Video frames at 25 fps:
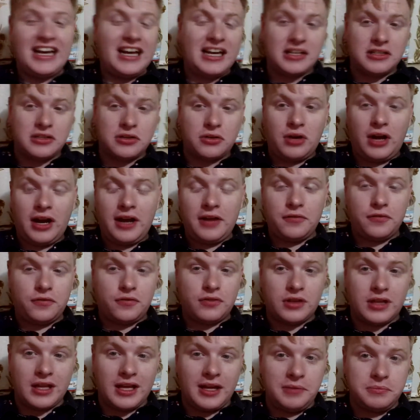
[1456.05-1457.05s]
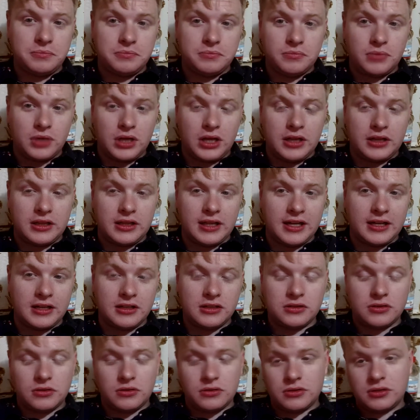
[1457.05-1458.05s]
It's great for them, but then
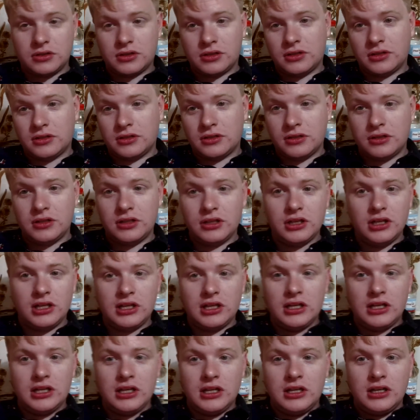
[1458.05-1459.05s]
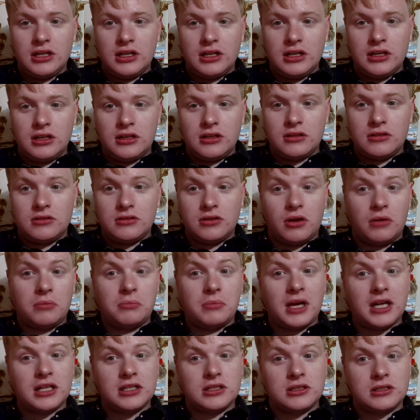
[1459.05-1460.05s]
it's also not
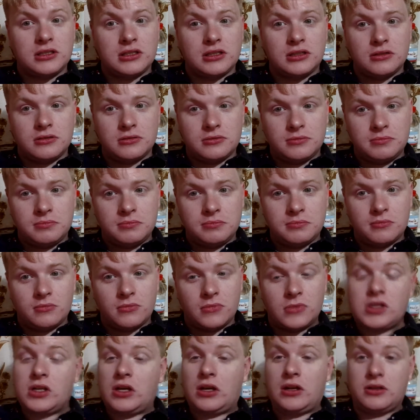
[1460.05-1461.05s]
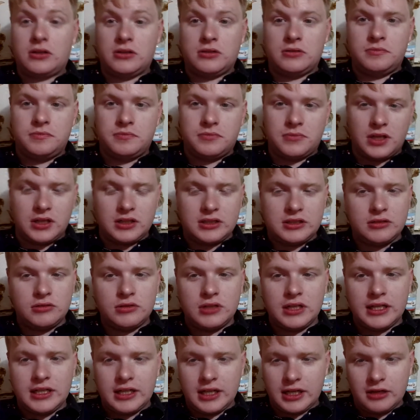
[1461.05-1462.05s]
much still. So they still
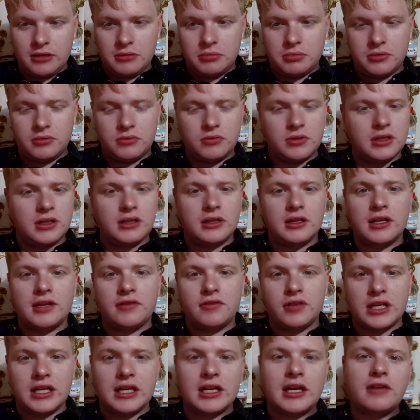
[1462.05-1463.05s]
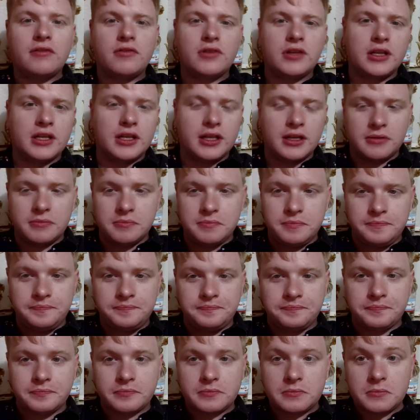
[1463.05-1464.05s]
need help with living and everything.
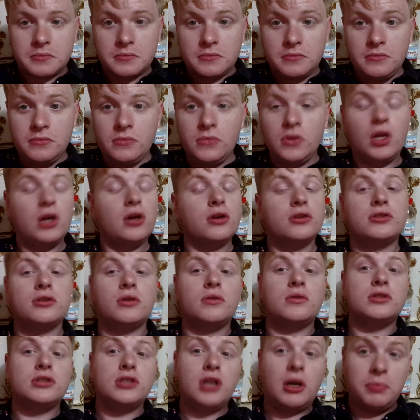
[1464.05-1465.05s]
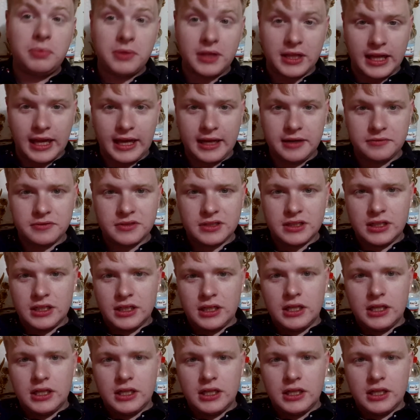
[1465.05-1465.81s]
And also on top of that,